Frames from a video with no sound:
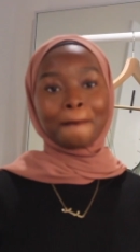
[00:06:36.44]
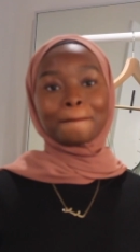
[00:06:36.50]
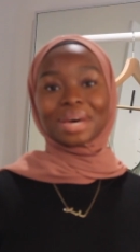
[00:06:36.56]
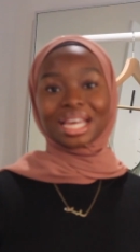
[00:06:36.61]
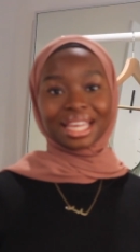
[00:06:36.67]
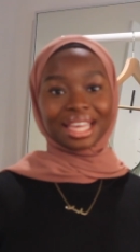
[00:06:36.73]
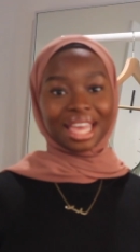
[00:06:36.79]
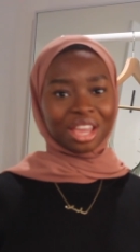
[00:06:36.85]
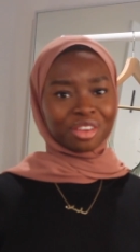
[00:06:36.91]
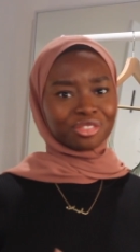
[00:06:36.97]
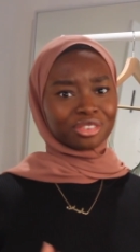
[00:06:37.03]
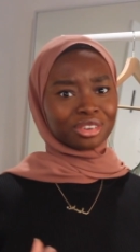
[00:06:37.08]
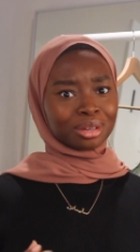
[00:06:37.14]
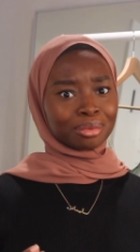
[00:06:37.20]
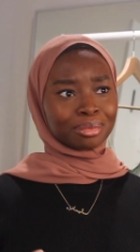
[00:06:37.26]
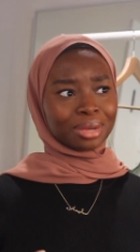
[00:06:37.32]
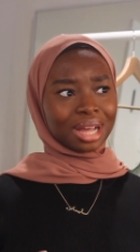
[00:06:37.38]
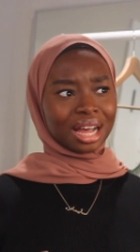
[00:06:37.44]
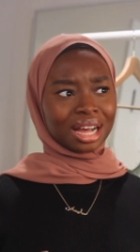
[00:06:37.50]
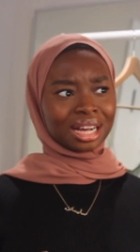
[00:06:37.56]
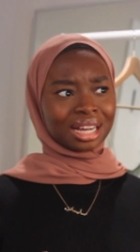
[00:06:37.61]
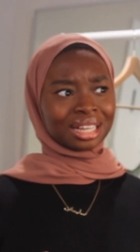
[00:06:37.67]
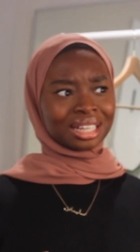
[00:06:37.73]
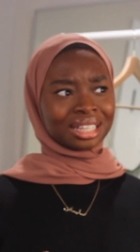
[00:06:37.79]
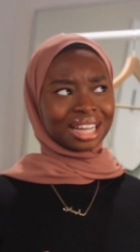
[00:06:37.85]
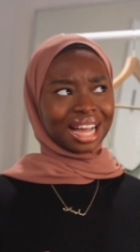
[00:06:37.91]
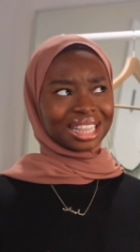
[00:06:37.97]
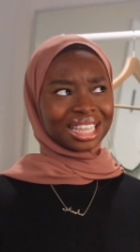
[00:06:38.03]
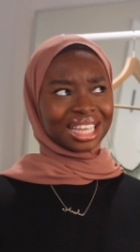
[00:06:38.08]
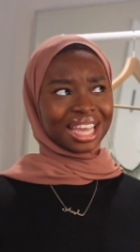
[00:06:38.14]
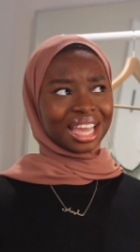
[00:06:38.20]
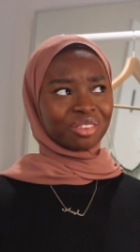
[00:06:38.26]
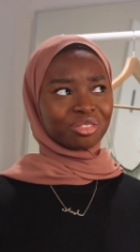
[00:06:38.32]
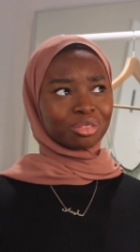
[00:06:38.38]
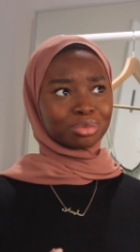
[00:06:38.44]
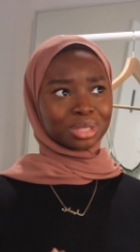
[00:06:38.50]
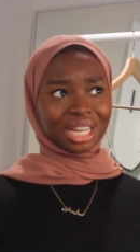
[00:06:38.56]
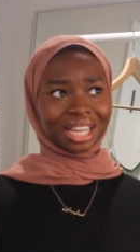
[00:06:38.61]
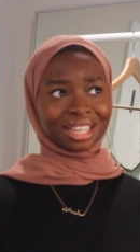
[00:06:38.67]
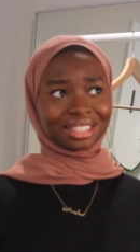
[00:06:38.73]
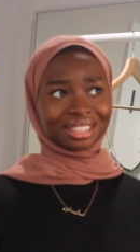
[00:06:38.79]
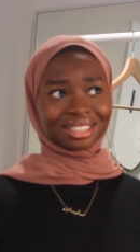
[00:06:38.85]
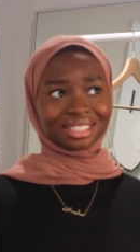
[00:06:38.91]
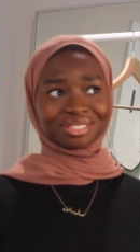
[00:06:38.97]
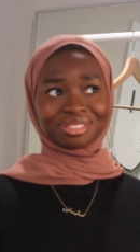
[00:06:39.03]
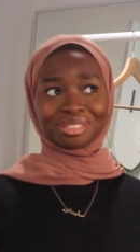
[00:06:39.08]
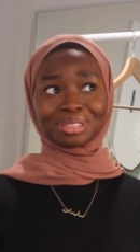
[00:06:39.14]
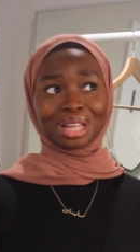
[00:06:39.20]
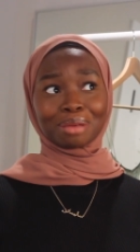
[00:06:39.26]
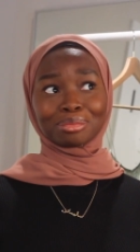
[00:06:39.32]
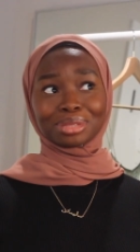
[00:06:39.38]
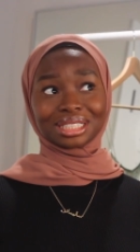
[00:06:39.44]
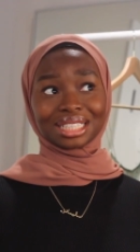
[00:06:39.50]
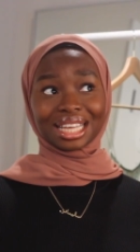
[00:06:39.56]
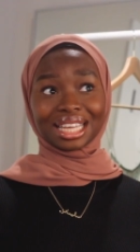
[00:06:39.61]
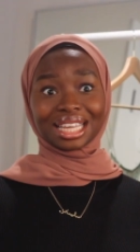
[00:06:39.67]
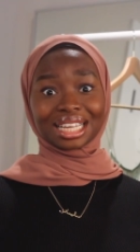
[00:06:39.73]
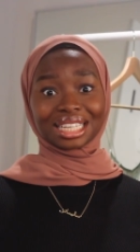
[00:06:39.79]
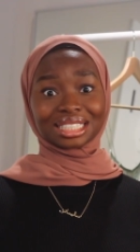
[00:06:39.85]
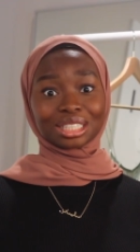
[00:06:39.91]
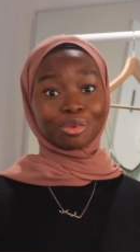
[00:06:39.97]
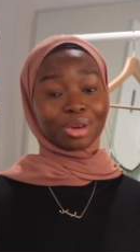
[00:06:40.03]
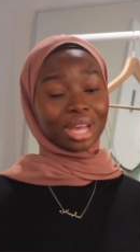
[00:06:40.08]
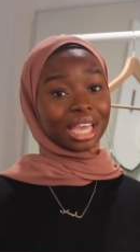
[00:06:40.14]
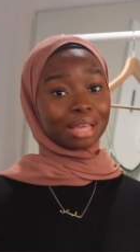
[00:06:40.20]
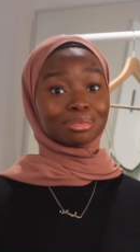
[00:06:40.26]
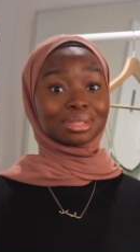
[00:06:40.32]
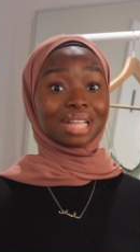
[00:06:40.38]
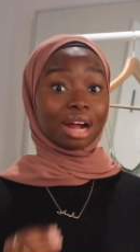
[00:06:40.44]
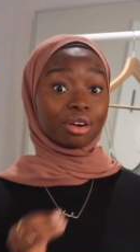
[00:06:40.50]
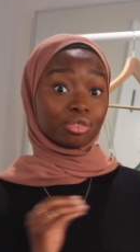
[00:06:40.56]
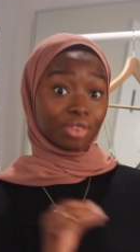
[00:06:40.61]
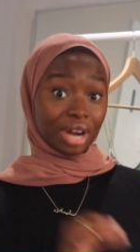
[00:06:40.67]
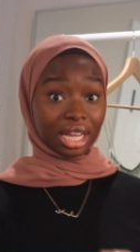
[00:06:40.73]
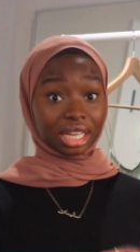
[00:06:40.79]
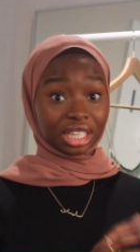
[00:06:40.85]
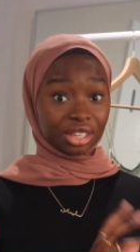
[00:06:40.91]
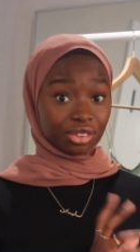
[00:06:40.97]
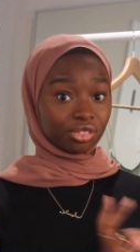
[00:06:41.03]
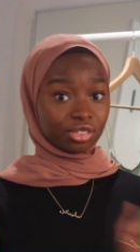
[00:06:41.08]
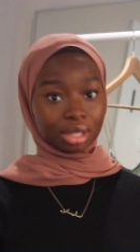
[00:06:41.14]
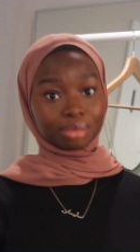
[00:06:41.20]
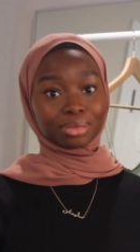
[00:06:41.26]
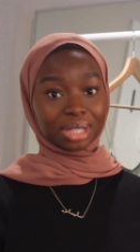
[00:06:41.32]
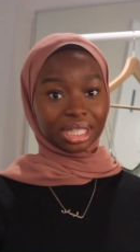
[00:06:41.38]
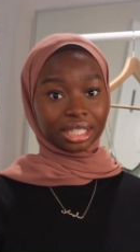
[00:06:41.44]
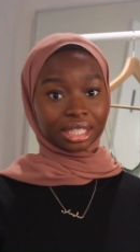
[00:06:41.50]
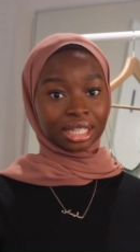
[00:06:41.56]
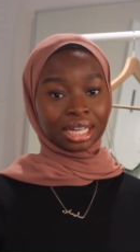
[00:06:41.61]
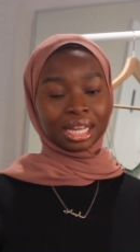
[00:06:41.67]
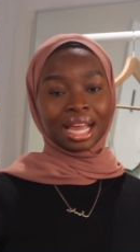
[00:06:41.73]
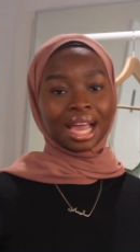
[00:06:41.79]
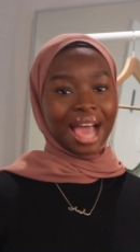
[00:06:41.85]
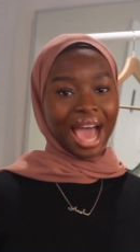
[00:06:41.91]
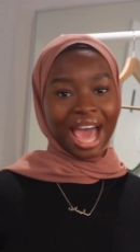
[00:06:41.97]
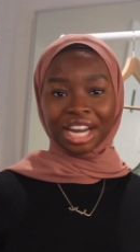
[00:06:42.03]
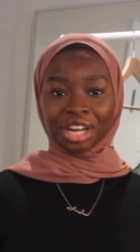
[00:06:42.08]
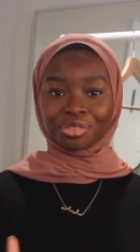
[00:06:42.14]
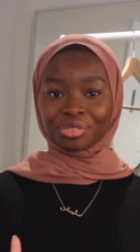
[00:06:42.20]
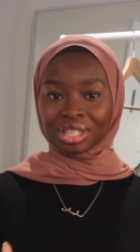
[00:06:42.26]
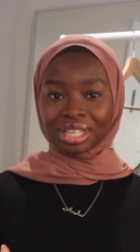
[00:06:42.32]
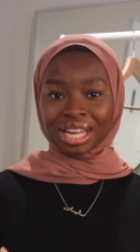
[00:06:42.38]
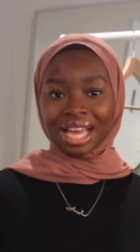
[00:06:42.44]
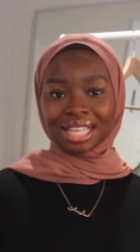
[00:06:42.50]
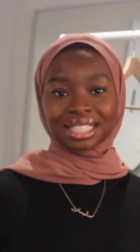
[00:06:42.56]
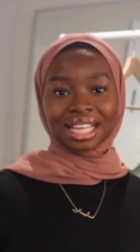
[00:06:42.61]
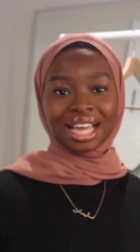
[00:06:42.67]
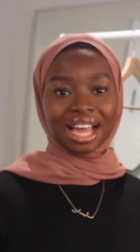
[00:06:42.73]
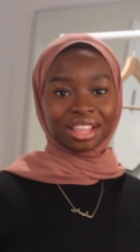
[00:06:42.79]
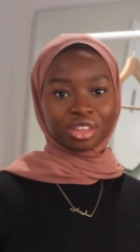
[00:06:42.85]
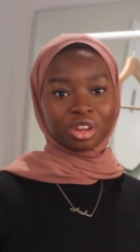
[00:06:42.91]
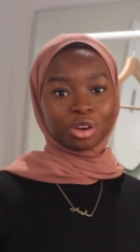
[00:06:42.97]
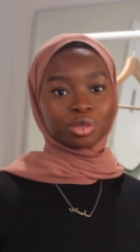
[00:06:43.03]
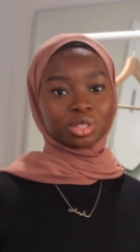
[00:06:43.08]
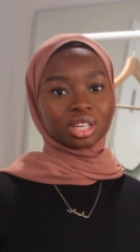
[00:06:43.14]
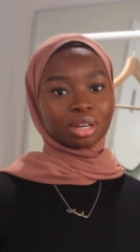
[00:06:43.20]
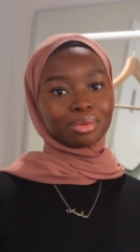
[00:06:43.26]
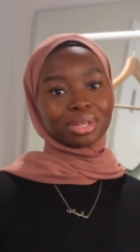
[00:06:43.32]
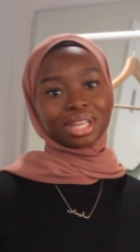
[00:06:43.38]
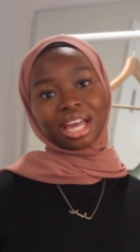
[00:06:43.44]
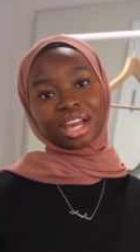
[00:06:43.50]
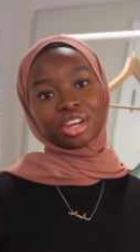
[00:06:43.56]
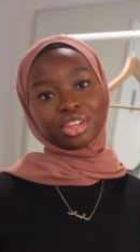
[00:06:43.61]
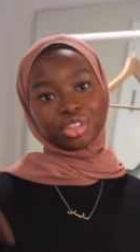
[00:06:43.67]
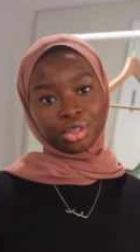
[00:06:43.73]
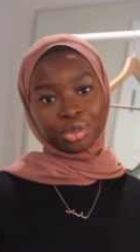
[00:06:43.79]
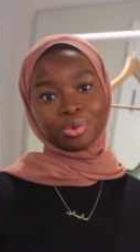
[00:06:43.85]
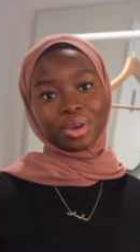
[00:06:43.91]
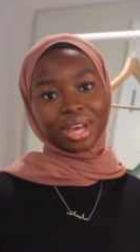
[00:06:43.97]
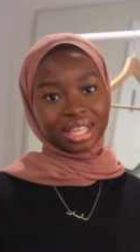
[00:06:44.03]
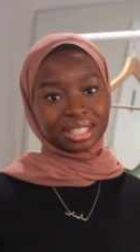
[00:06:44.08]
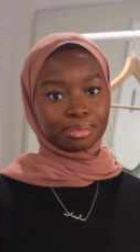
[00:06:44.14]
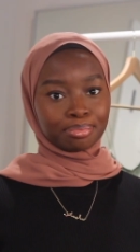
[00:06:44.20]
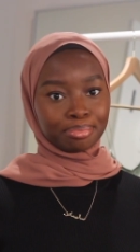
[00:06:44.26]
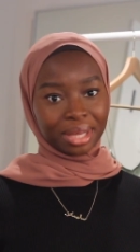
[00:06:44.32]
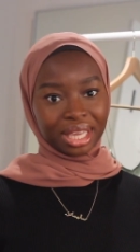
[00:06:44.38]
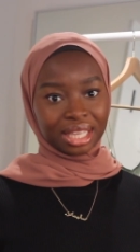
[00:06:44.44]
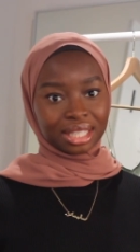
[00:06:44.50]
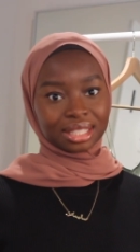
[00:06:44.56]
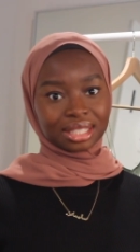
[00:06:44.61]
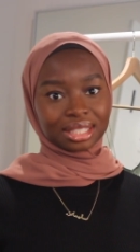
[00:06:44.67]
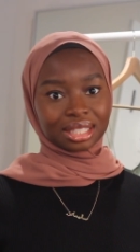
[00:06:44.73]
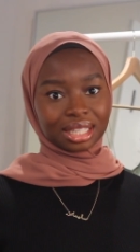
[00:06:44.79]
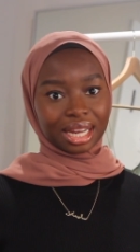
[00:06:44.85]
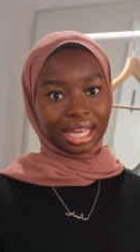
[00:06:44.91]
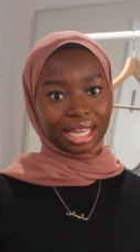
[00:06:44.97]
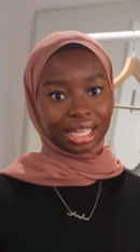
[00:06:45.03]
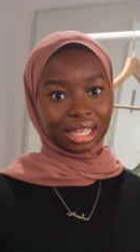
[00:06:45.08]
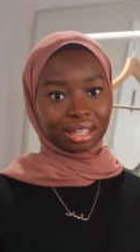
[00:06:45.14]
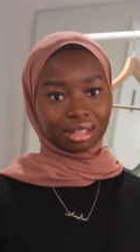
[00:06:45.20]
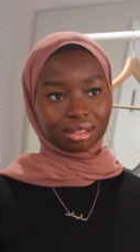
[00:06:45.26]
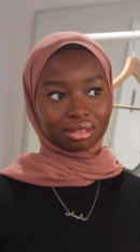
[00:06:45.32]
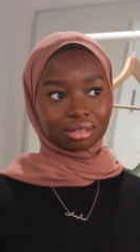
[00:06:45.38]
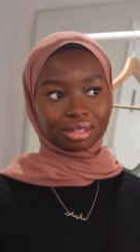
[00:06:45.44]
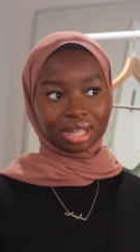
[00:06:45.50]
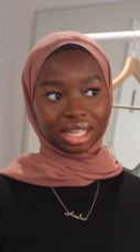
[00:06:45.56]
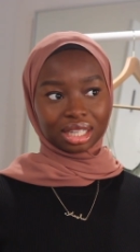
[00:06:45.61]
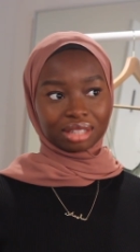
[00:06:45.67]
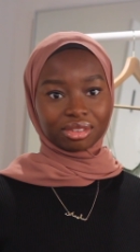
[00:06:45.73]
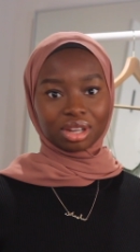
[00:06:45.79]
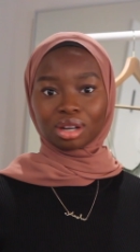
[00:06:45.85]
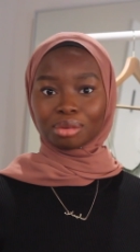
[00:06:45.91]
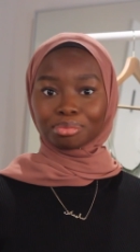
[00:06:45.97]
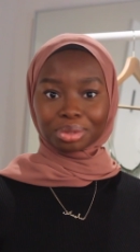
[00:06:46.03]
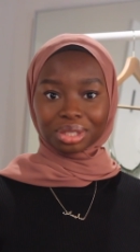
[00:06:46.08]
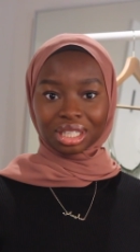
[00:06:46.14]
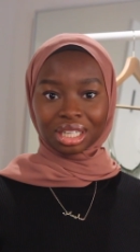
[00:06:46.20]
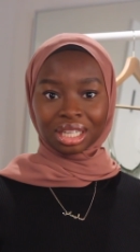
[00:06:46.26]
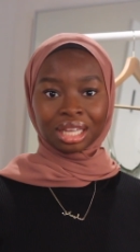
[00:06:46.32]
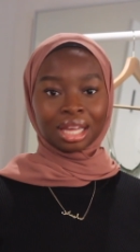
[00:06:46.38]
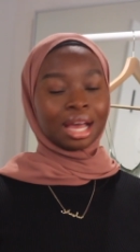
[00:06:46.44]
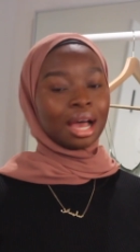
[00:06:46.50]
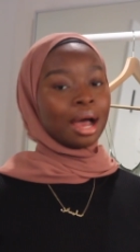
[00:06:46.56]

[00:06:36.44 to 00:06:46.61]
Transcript: But it came from, uh, I think it came from China, if I'm not mistaken. So it came directly from there. I didn't realize that. I thought it was going to be like a US based, like, kind of company.